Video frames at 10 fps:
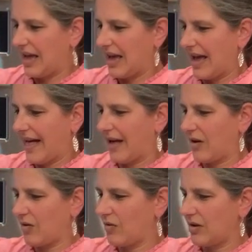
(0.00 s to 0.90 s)

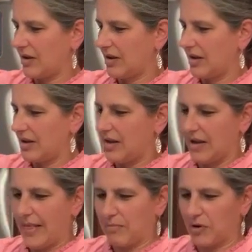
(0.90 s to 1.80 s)
how
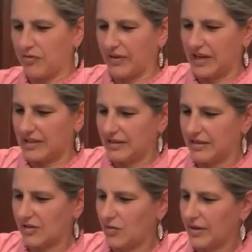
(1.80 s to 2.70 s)
perfect
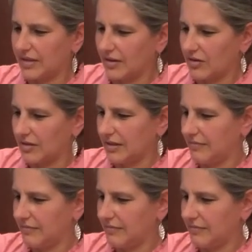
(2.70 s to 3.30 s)
this Cuisinart